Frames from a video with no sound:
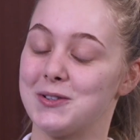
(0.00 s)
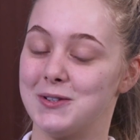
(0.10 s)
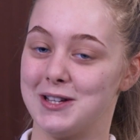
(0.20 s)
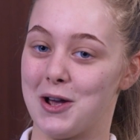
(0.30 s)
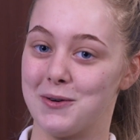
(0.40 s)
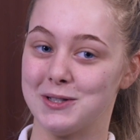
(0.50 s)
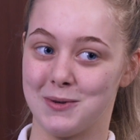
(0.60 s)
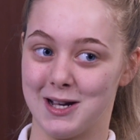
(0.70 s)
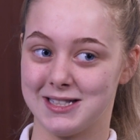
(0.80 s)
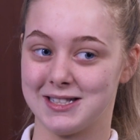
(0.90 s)
school, I always
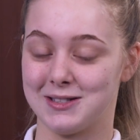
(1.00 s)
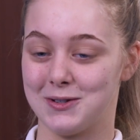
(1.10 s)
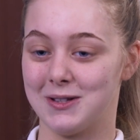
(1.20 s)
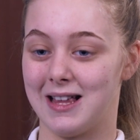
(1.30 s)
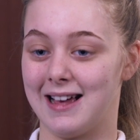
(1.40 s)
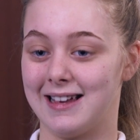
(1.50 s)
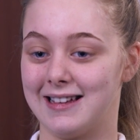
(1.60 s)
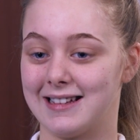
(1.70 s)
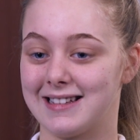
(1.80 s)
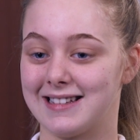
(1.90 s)
wanted to
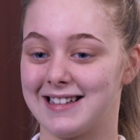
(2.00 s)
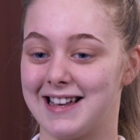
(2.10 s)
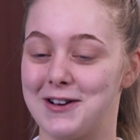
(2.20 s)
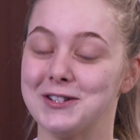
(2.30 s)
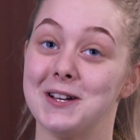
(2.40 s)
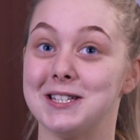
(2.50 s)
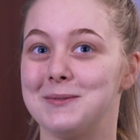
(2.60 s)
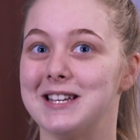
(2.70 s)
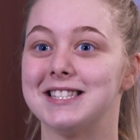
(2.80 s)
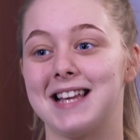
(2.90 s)
be a